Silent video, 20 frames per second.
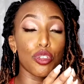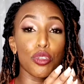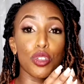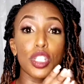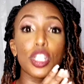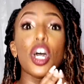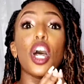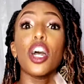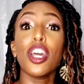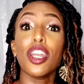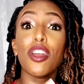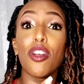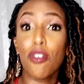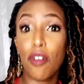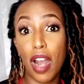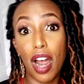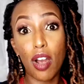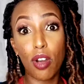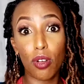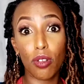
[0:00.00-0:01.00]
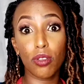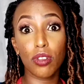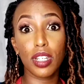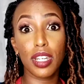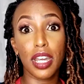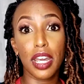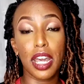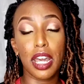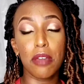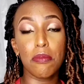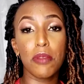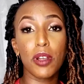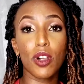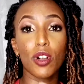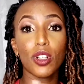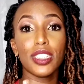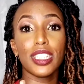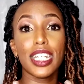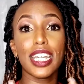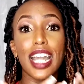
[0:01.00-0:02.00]
turn around
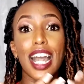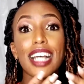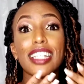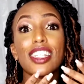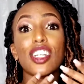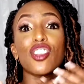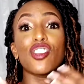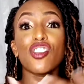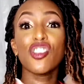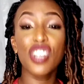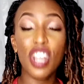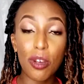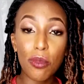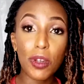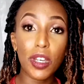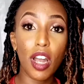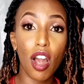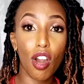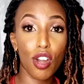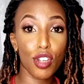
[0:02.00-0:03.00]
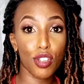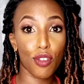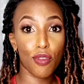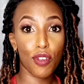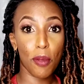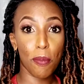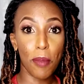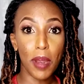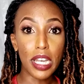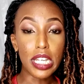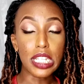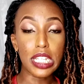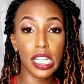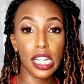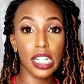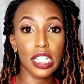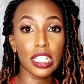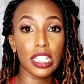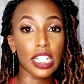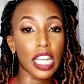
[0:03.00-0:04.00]
because he has a genuine heart of
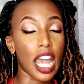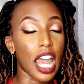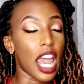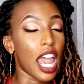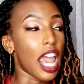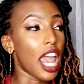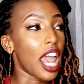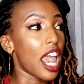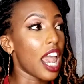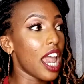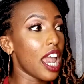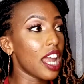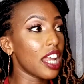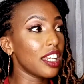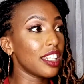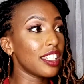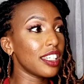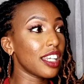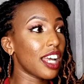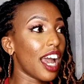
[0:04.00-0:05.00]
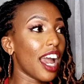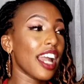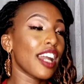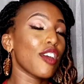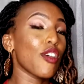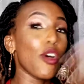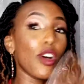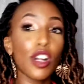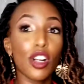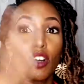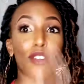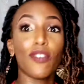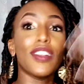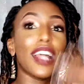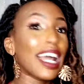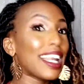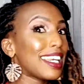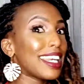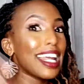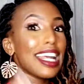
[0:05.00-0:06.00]
repentance. And I got out of
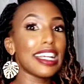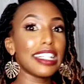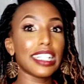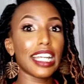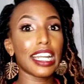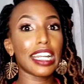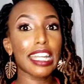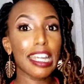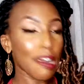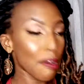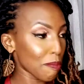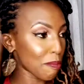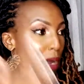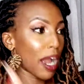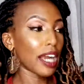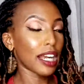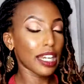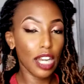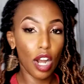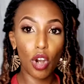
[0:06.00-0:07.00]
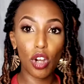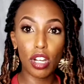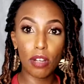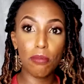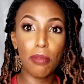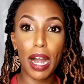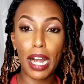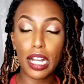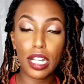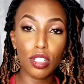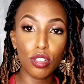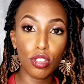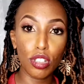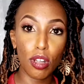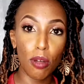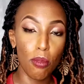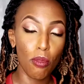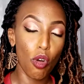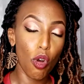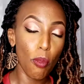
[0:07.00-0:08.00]
that daze and came back now back into
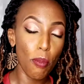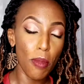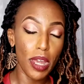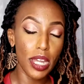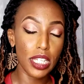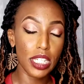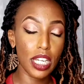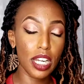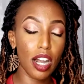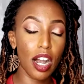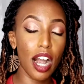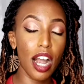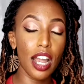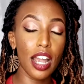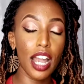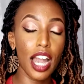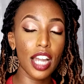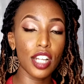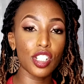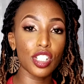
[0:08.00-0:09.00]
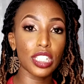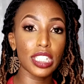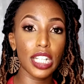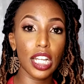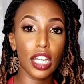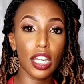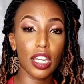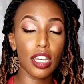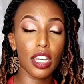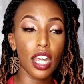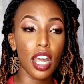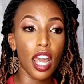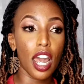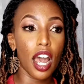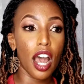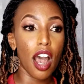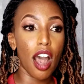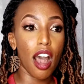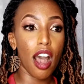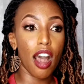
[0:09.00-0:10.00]
the moment. And I just started
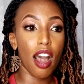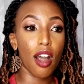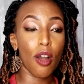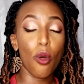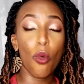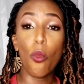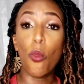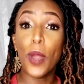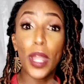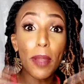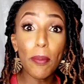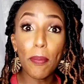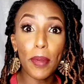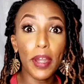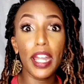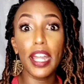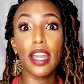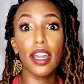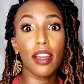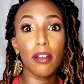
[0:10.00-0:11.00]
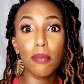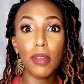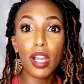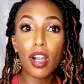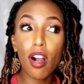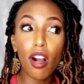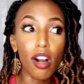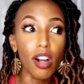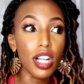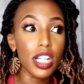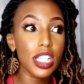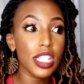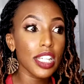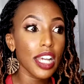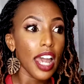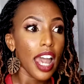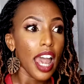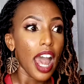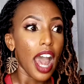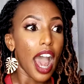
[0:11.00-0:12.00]
weeping because
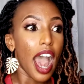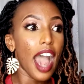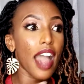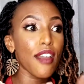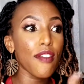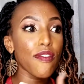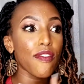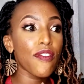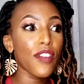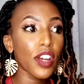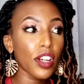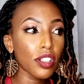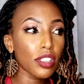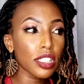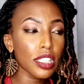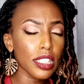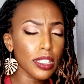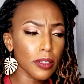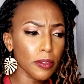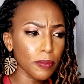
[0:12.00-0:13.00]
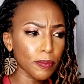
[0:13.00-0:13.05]
I felt